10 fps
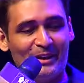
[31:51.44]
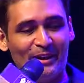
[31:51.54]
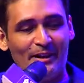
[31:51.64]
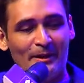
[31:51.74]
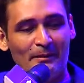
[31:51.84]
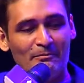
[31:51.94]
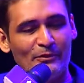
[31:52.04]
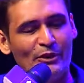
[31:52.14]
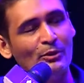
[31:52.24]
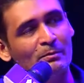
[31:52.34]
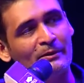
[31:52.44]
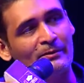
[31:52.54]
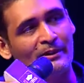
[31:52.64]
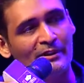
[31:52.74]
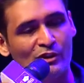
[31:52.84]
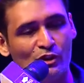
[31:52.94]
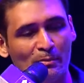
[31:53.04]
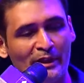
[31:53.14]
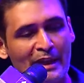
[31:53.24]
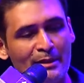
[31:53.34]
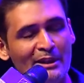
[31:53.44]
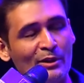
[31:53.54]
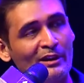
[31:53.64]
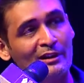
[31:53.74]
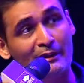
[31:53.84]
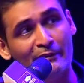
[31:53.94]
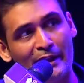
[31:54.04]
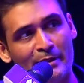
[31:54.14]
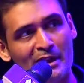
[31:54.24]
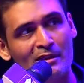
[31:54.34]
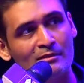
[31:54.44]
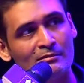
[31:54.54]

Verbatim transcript: Um, do you prefer a stupid enemy or a clever enemy?